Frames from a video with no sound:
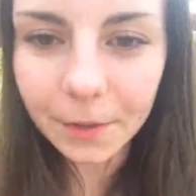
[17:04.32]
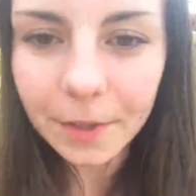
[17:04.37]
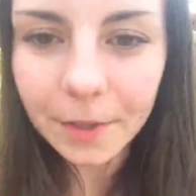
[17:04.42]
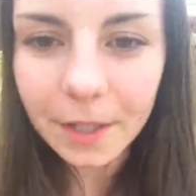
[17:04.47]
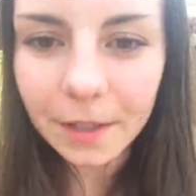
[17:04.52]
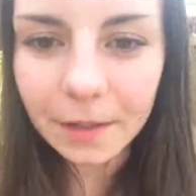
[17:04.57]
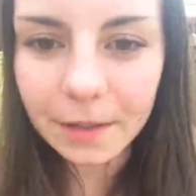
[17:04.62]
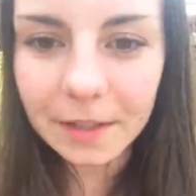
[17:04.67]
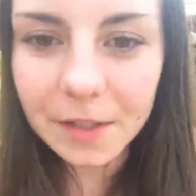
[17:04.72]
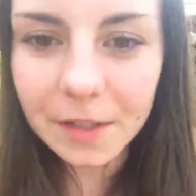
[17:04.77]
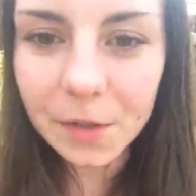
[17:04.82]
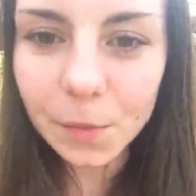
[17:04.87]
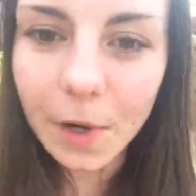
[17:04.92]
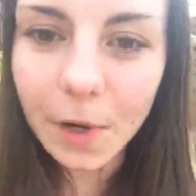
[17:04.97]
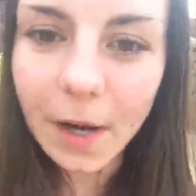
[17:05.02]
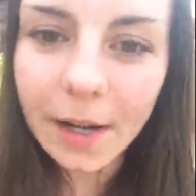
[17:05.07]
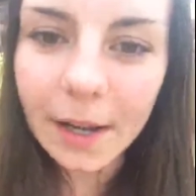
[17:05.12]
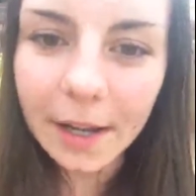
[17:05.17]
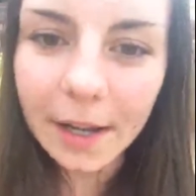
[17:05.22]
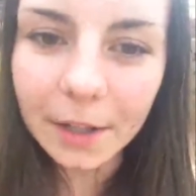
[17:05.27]
that's
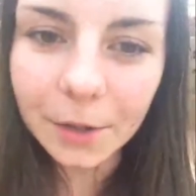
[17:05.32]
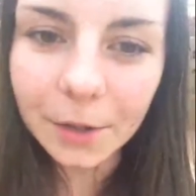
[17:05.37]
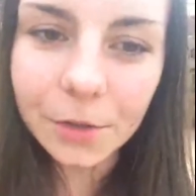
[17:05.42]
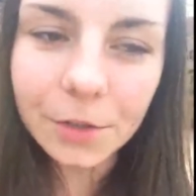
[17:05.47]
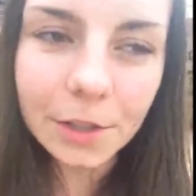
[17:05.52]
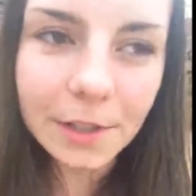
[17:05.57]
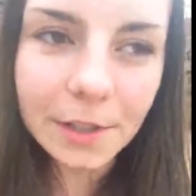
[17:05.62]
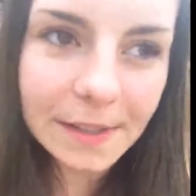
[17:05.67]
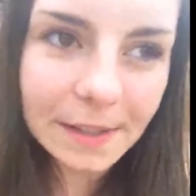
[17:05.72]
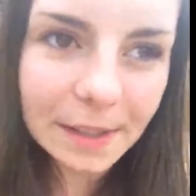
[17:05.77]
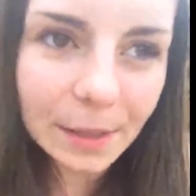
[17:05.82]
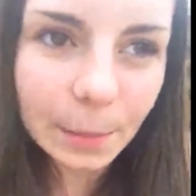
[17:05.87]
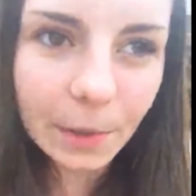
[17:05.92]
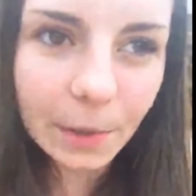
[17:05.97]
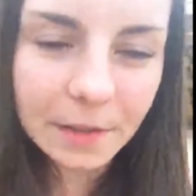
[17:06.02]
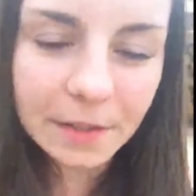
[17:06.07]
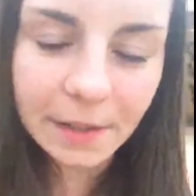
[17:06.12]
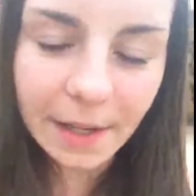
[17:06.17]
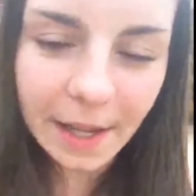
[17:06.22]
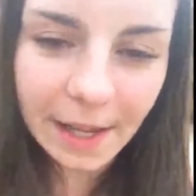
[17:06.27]
why I usually sleep
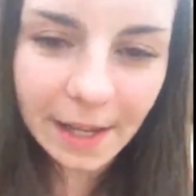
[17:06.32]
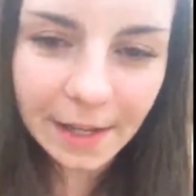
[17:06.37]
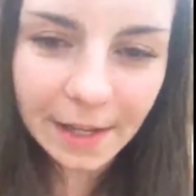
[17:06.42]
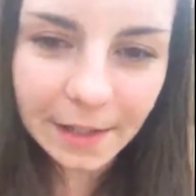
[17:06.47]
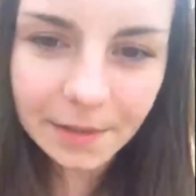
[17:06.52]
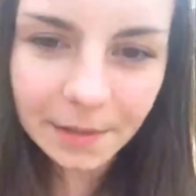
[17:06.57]
until 8,